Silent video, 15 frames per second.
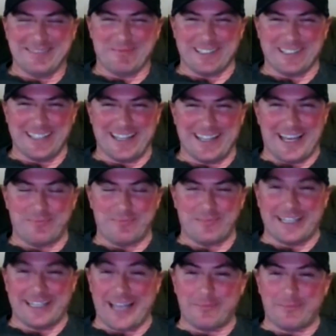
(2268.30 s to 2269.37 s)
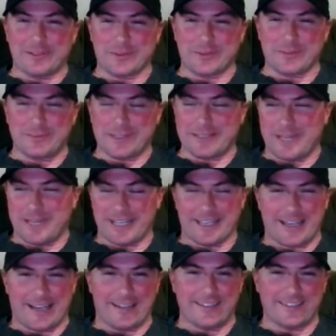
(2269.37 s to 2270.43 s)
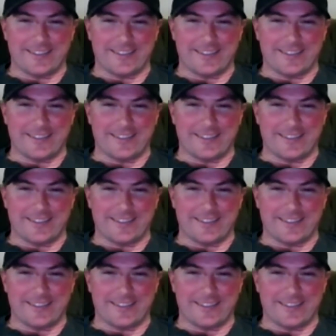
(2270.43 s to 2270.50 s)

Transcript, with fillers: but that hap- that happens when you play Matt Guy